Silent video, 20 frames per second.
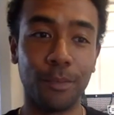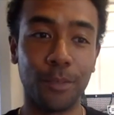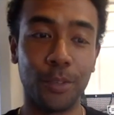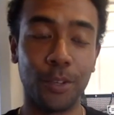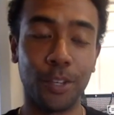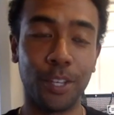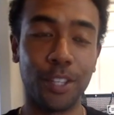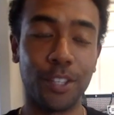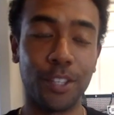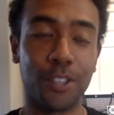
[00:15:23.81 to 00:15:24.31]

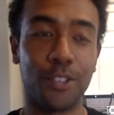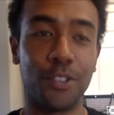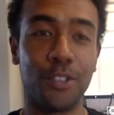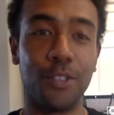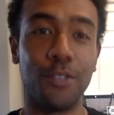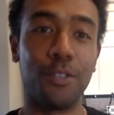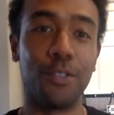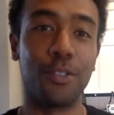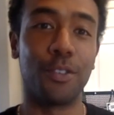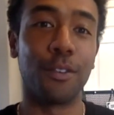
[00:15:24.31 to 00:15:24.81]

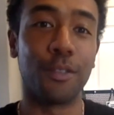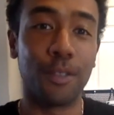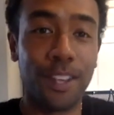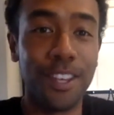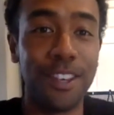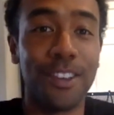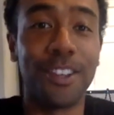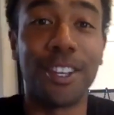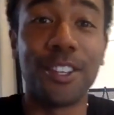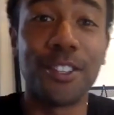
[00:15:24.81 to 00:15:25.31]

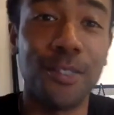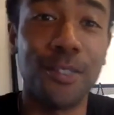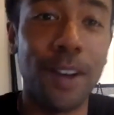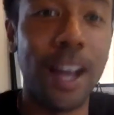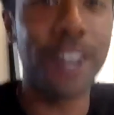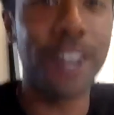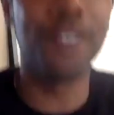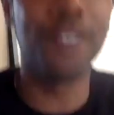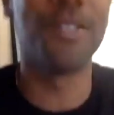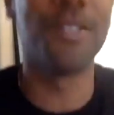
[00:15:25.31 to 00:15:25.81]
you can try
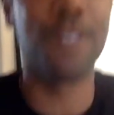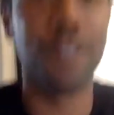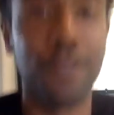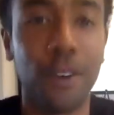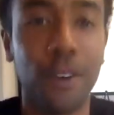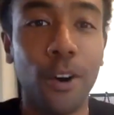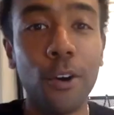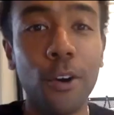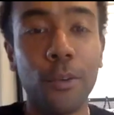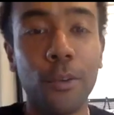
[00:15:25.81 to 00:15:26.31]
to use your
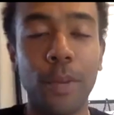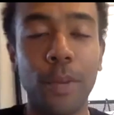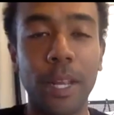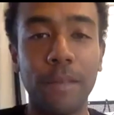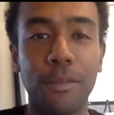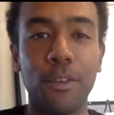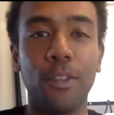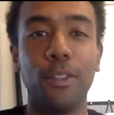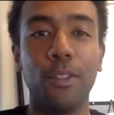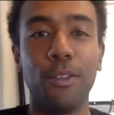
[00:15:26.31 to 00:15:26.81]
phone, but if
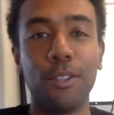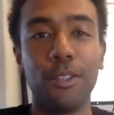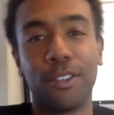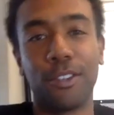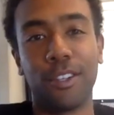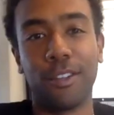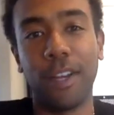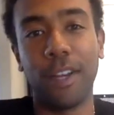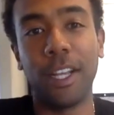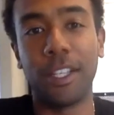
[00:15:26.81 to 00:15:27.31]
you lose your
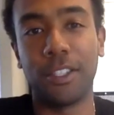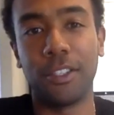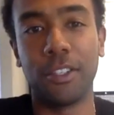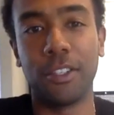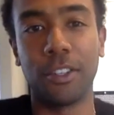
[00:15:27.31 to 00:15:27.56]
device,